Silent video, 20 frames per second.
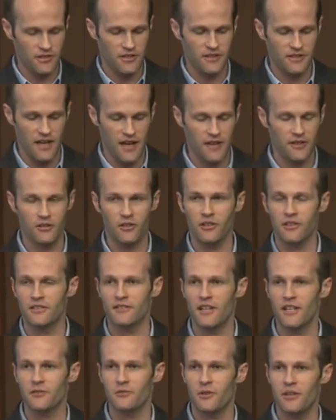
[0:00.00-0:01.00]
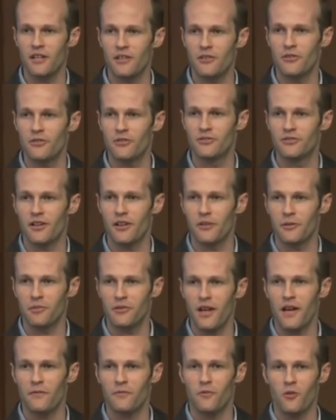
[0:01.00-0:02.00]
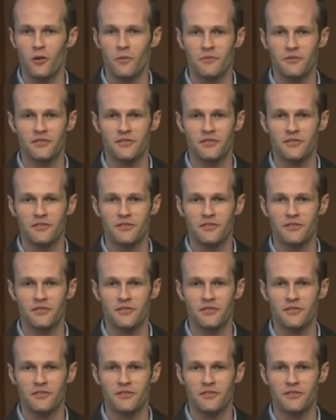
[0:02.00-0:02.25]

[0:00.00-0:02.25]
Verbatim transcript: his handle because that's what he used on the platform.